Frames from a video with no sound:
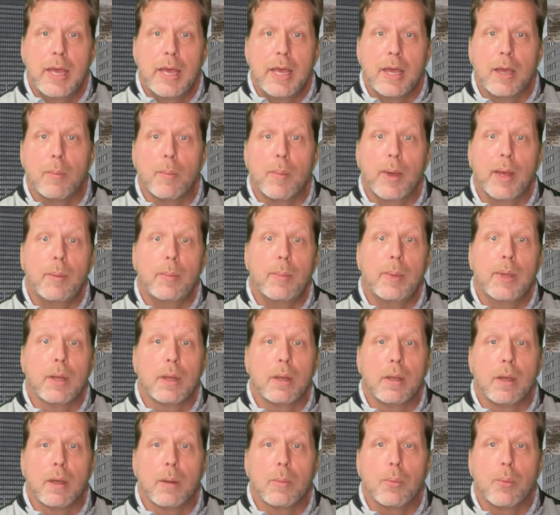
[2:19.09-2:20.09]
it might be a
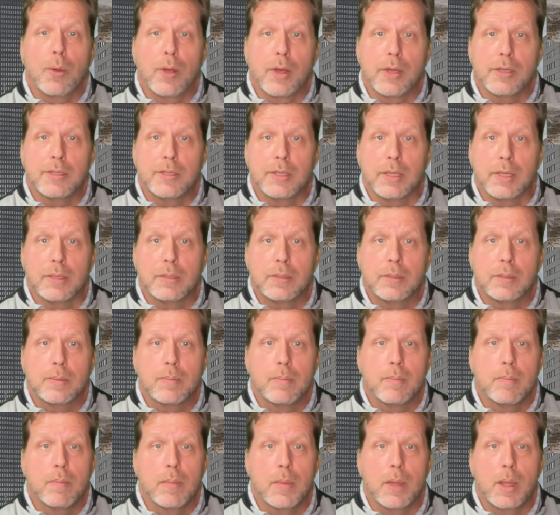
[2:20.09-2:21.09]
long process,
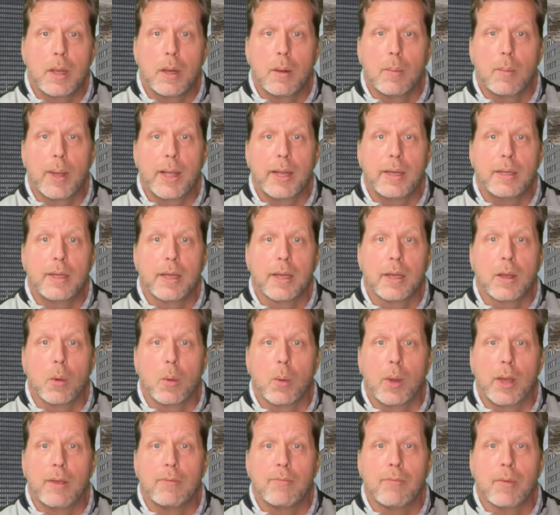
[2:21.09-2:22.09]
and it might take
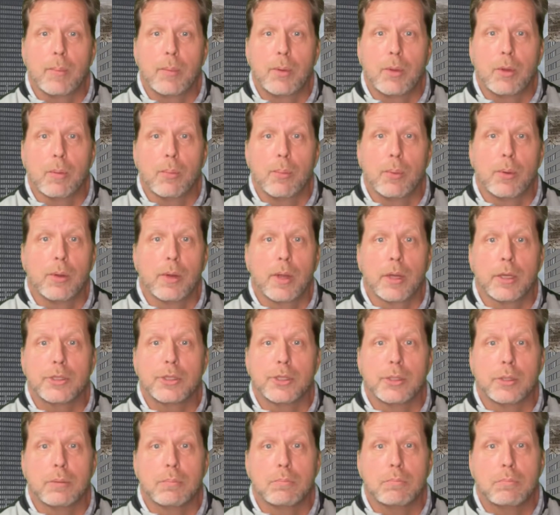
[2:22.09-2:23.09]
away from your
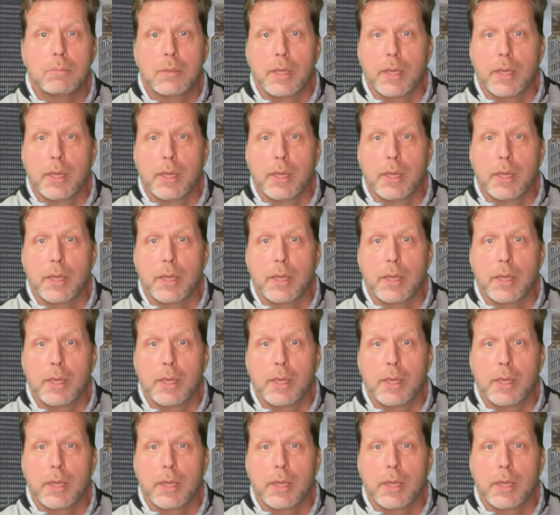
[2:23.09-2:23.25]
production